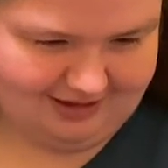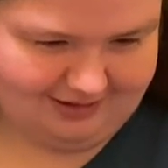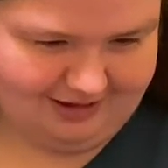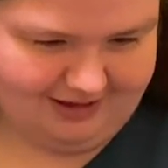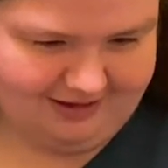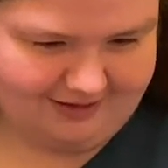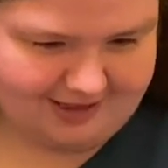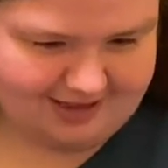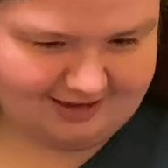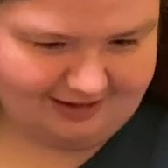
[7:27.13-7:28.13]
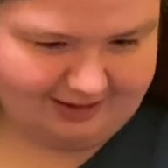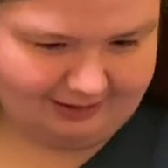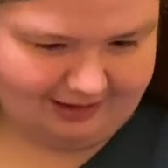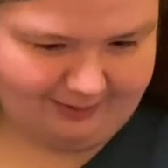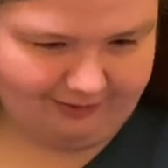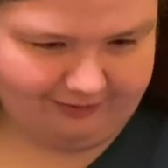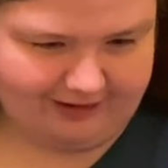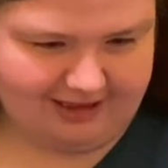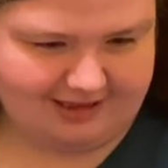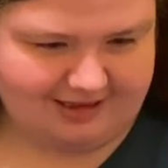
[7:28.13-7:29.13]
No, it's just like a lot of people
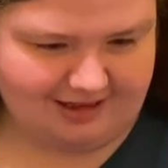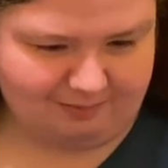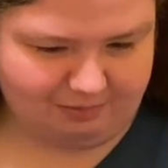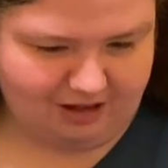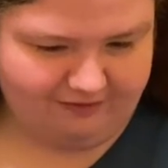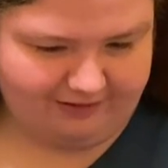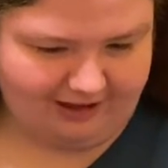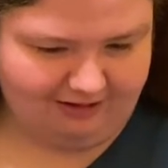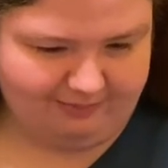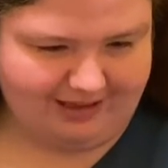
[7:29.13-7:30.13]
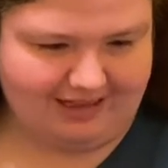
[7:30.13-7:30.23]
think it's your birth element,